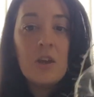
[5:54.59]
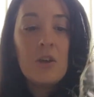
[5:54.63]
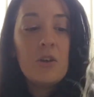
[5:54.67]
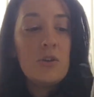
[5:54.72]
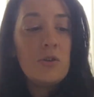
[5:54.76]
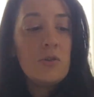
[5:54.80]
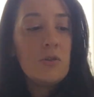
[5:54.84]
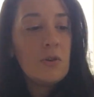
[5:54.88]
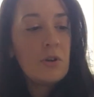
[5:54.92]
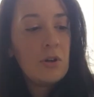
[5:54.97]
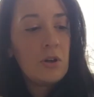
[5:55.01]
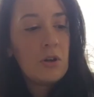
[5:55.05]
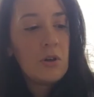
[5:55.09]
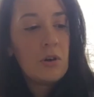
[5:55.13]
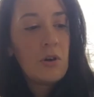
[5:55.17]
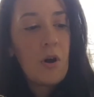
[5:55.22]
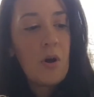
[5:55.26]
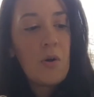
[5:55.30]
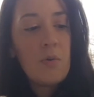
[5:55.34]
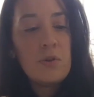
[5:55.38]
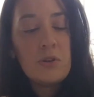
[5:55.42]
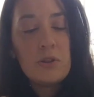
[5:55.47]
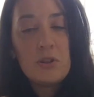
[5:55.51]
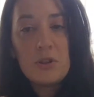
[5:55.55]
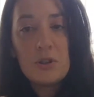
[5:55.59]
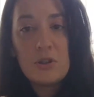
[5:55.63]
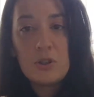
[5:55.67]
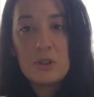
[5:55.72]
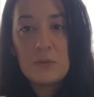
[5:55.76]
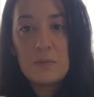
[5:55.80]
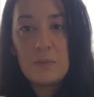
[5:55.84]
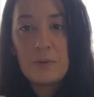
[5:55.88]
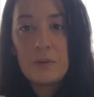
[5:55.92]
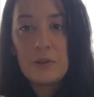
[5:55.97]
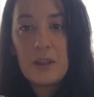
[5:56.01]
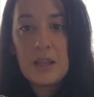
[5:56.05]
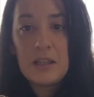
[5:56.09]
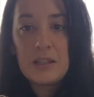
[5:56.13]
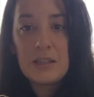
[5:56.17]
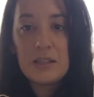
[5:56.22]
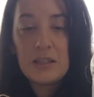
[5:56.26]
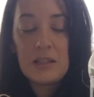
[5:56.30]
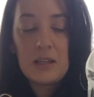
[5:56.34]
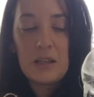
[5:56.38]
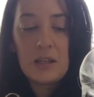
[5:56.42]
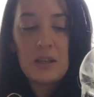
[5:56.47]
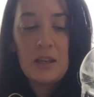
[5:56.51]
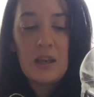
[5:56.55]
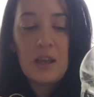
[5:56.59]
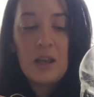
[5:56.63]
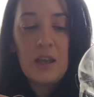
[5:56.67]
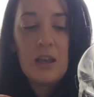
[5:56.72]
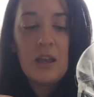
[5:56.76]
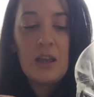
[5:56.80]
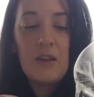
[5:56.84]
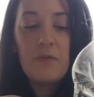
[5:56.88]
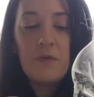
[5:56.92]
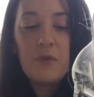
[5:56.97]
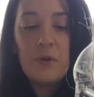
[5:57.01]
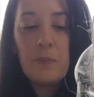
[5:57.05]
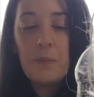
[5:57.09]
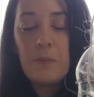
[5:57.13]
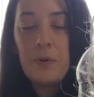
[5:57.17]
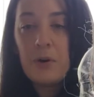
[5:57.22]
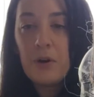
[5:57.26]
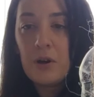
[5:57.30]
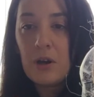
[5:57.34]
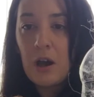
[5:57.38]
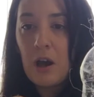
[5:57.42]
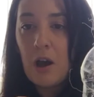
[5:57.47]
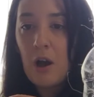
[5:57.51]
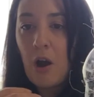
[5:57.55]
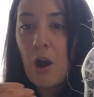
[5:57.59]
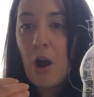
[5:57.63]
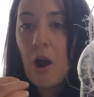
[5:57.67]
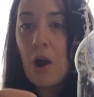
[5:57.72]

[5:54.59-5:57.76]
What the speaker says: you could always just place it. If you put a